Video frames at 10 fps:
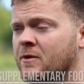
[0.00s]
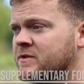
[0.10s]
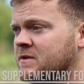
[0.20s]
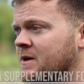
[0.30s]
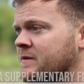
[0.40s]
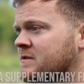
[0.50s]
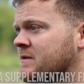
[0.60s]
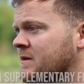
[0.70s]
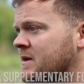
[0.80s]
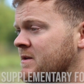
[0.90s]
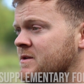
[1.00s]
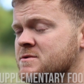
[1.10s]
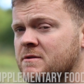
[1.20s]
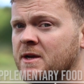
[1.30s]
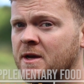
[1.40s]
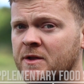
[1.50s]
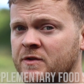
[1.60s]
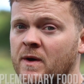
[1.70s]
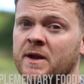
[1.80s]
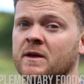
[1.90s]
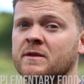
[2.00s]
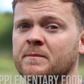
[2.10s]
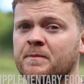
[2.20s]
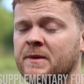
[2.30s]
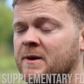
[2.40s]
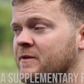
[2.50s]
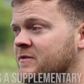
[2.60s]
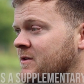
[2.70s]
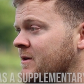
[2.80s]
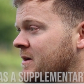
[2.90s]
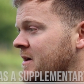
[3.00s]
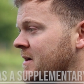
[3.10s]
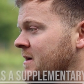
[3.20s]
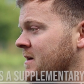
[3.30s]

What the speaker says: across the livestock industry to any other livestock.